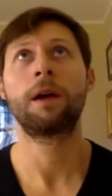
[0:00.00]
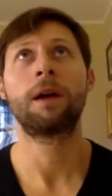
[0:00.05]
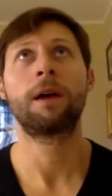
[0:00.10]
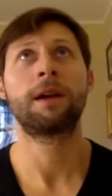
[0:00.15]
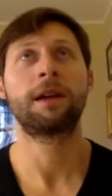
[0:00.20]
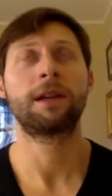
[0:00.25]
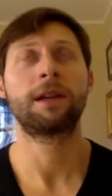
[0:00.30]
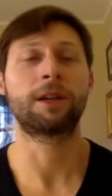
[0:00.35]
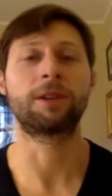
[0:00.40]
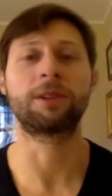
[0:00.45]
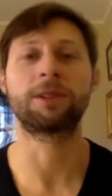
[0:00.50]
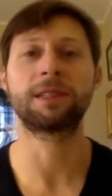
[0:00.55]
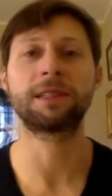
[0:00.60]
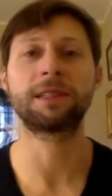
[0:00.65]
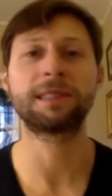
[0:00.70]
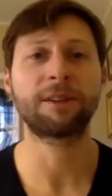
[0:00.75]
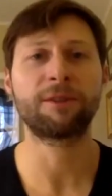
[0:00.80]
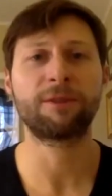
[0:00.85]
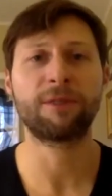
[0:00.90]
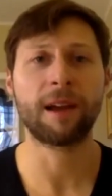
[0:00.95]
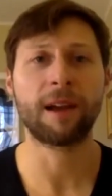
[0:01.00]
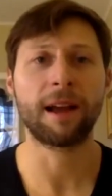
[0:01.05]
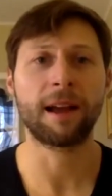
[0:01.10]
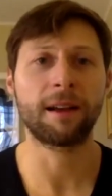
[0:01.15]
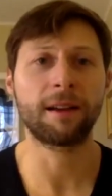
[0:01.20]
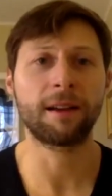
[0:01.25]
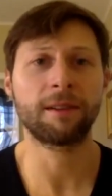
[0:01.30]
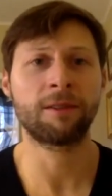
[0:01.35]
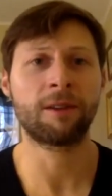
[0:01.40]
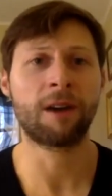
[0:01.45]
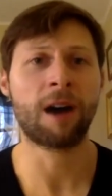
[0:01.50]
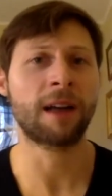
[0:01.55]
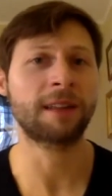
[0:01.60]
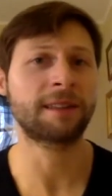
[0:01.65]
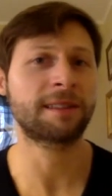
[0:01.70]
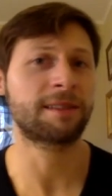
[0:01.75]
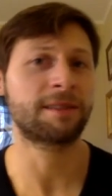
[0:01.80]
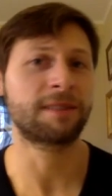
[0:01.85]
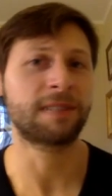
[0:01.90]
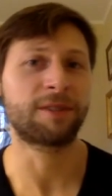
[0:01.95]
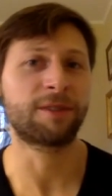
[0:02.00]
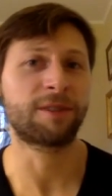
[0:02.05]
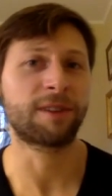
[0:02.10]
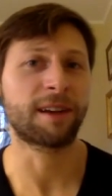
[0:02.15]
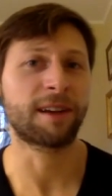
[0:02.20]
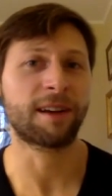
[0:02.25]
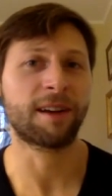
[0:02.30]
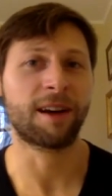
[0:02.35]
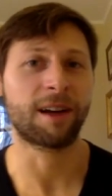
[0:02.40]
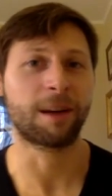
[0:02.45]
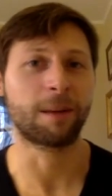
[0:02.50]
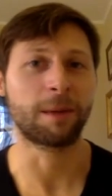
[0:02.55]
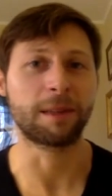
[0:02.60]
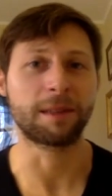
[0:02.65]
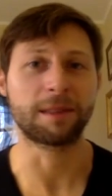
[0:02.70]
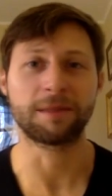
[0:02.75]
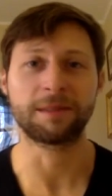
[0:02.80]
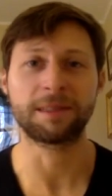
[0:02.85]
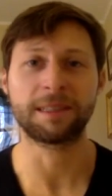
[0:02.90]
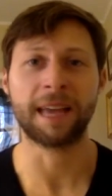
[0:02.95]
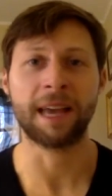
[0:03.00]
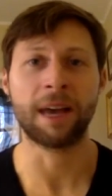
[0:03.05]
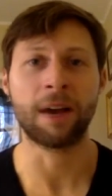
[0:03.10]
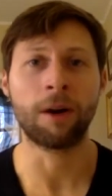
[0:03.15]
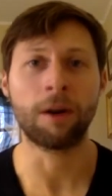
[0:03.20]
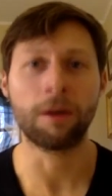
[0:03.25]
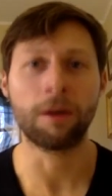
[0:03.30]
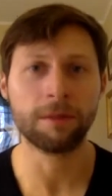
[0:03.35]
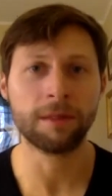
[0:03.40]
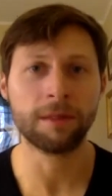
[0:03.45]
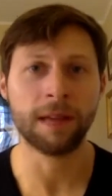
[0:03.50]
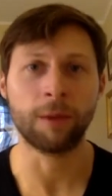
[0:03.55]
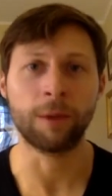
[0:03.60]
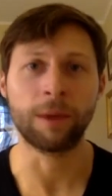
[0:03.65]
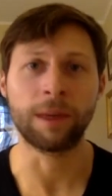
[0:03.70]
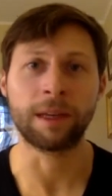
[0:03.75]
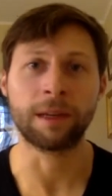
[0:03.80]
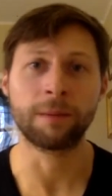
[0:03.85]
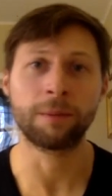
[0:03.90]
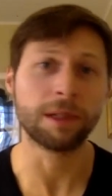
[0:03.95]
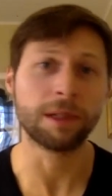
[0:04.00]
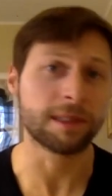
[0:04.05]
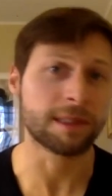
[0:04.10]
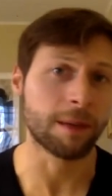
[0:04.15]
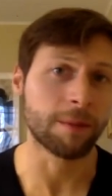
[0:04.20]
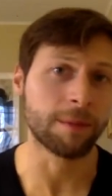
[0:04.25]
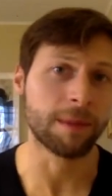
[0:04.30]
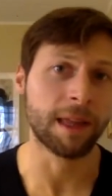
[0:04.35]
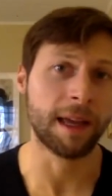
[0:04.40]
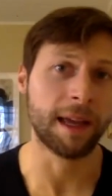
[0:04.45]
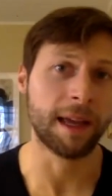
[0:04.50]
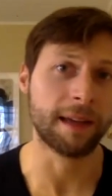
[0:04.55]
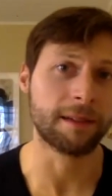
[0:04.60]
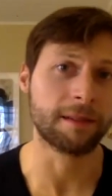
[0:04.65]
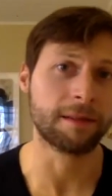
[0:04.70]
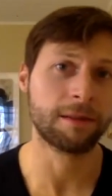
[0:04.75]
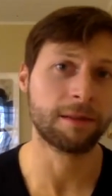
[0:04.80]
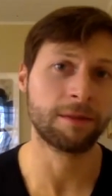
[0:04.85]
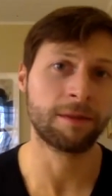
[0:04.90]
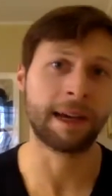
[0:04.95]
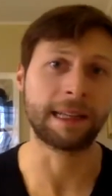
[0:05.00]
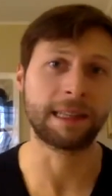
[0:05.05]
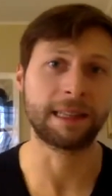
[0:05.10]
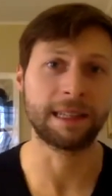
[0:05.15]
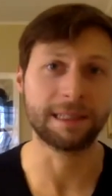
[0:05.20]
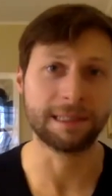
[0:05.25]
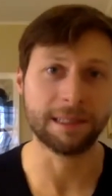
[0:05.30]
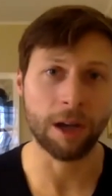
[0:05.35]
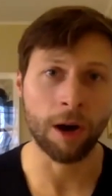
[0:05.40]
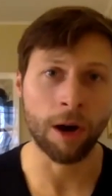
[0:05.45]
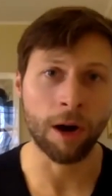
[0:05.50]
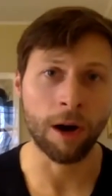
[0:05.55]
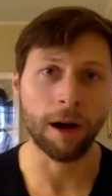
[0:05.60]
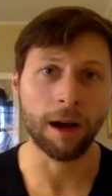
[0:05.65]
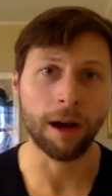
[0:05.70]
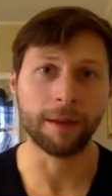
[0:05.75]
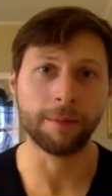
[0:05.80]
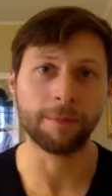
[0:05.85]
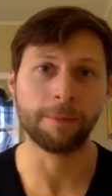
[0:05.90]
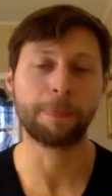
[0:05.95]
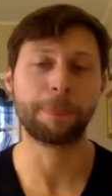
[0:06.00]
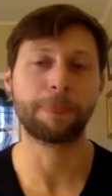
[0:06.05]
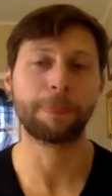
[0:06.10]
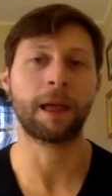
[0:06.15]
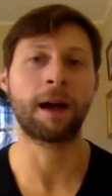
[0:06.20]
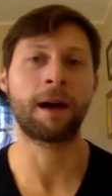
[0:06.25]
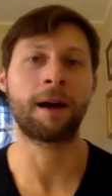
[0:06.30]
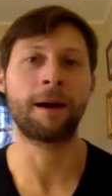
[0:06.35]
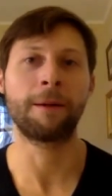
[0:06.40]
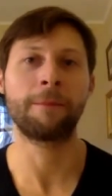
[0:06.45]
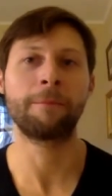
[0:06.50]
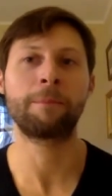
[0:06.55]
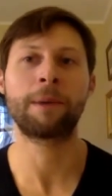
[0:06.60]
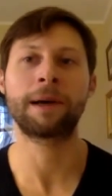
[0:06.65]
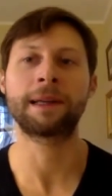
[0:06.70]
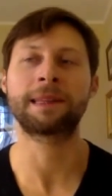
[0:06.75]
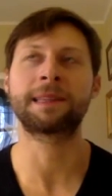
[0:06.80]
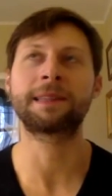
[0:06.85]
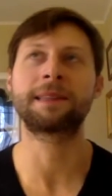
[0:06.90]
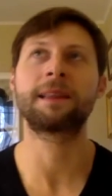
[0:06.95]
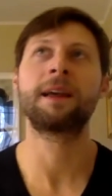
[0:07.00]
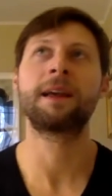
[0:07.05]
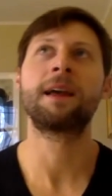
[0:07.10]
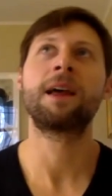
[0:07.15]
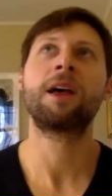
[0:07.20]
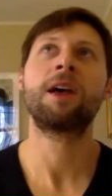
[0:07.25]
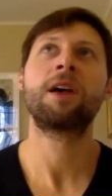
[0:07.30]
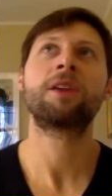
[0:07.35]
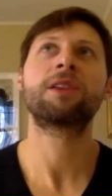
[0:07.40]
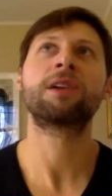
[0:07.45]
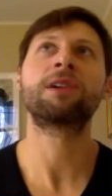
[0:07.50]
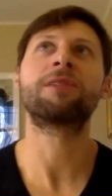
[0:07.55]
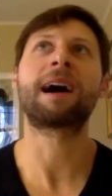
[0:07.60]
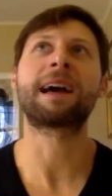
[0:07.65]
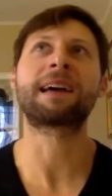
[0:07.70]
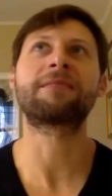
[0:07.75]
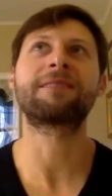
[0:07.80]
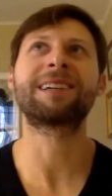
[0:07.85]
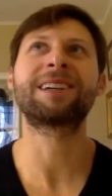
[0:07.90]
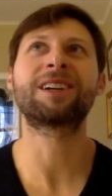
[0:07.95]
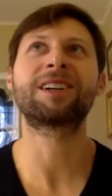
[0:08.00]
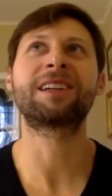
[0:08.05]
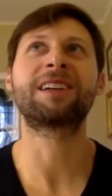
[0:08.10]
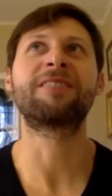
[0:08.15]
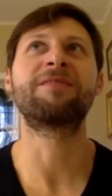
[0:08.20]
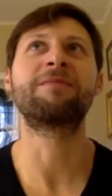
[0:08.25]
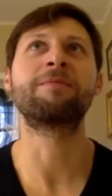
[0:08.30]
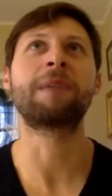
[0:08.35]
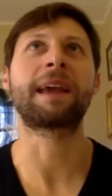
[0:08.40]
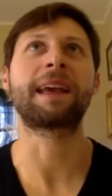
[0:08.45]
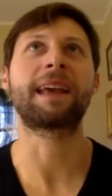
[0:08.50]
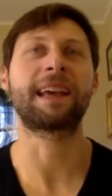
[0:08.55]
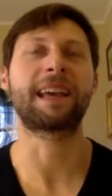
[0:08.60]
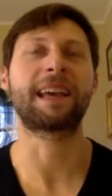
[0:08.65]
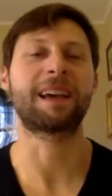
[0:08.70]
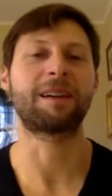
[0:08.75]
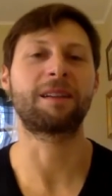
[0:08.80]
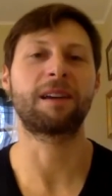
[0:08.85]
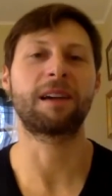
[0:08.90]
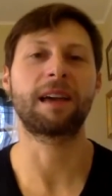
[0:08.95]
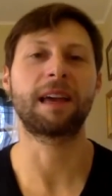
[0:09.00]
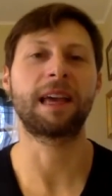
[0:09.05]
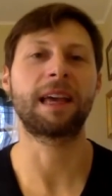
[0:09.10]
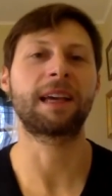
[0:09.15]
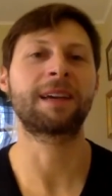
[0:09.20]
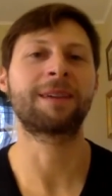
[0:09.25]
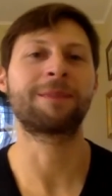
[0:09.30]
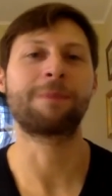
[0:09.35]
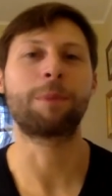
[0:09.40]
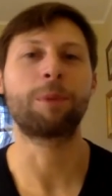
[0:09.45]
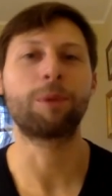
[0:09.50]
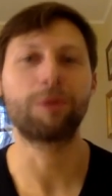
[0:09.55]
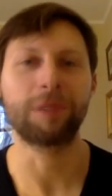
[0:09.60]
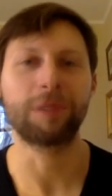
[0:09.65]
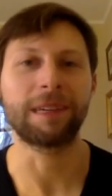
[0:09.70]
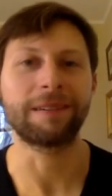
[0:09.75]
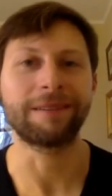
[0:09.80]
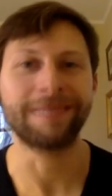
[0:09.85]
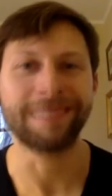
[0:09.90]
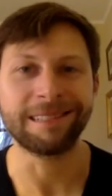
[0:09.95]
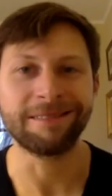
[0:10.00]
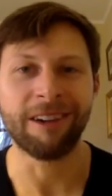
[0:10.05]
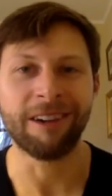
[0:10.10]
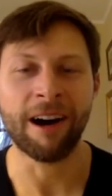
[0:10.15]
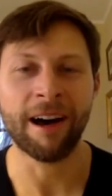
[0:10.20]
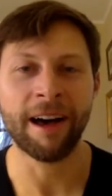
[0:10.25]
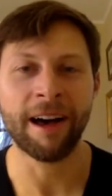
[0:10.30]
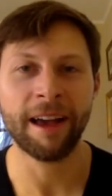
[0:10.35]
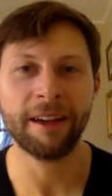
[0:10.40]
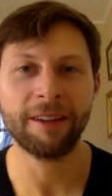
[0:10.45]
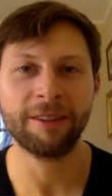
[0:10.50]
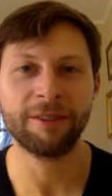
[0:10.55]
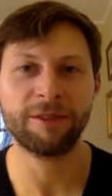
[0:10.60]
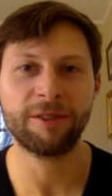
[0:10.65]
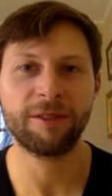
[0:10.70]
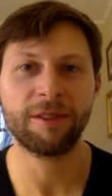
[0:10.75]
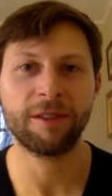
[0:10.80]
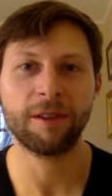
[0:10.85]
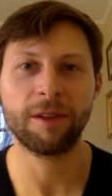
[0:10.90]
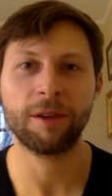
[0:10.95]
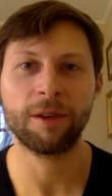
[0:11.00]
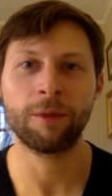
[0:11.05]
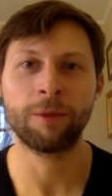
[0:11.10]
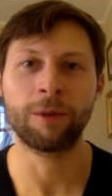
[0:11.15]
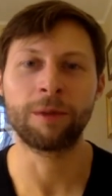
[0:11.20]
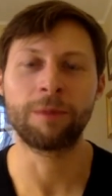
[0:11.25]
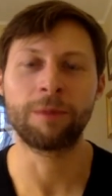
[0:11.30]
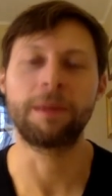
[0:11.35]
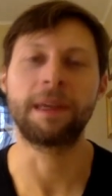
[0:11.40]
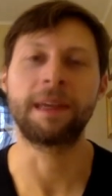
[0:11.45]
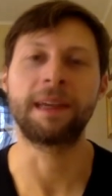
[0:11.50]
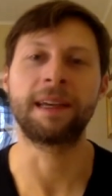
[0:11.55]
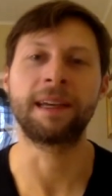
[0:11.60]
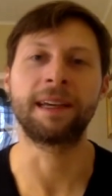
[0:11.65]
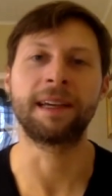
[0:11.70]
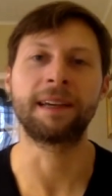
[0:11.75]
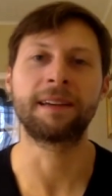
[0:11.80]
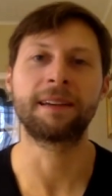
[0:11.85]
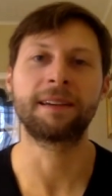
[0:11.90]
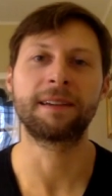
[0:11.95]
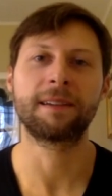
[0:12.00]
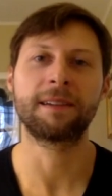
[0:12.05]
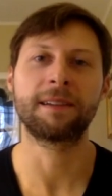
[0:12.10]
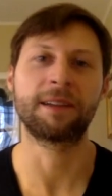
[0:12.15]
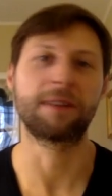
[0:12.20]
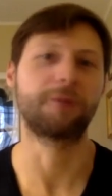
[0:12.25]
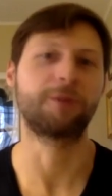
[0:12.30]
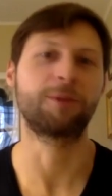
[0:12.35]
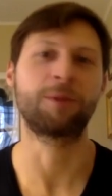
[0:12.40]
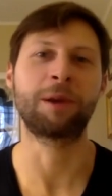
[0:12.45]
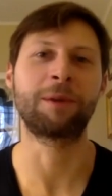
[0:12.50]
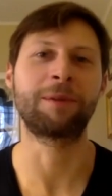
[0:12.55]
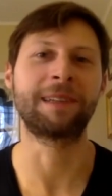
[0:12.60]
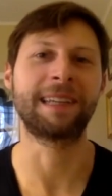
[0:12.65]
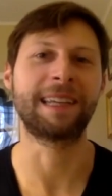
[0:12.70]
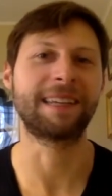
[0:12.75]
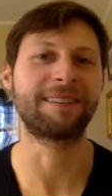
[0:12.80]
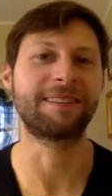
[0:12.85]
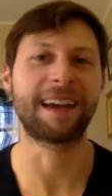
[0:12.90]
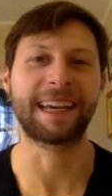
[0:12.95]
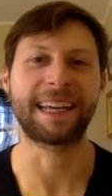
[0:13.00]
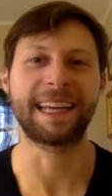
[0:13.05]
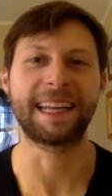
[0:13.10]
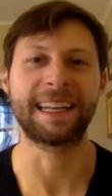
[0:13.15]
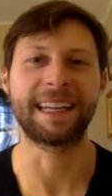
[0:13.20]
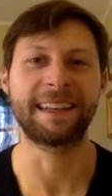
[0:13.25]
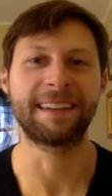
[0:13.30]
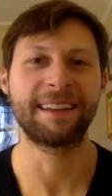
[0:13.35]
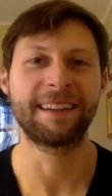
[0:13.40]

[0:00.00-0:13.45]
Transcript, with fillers: you know, there's a different, lots of different economies of scale that we could put something like this on. Um, but the likelihood of making it completely live would be, you know, we would need like an